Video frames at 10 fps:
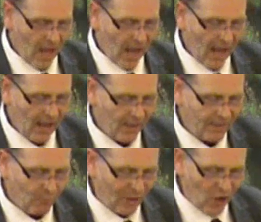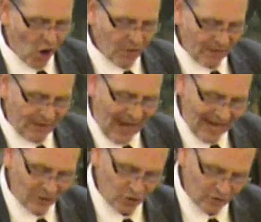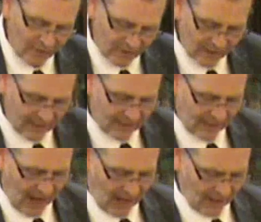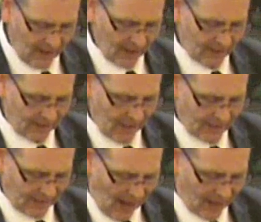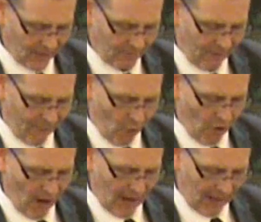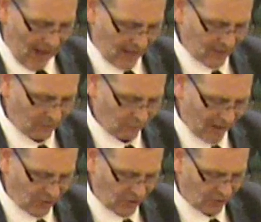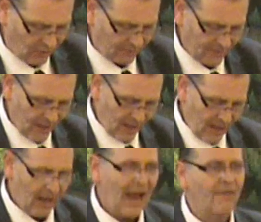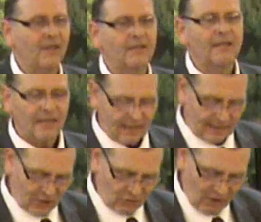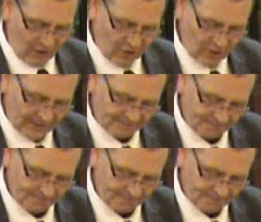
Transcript: Uh, we know that the angels visited Sodom before Lot's rescue and the city's destruction.